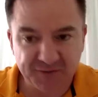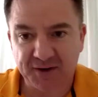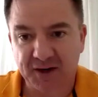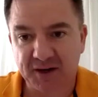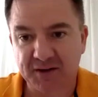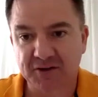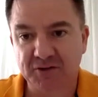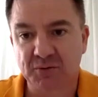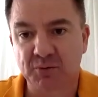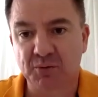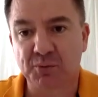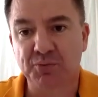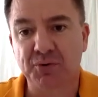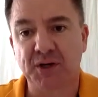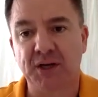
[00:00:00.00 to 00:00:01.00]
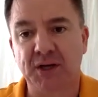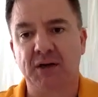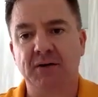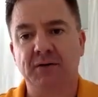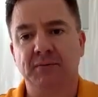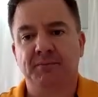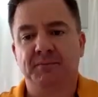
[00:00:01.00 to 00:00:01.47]
our fathers when we were pretty
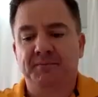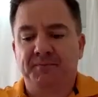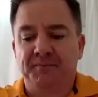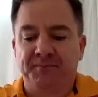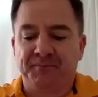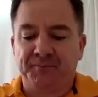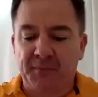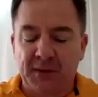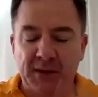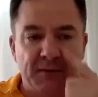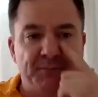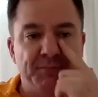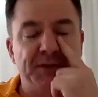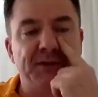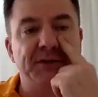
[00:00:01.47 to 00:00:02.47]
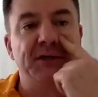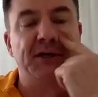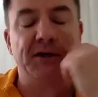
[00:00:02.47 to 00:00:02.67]
young, but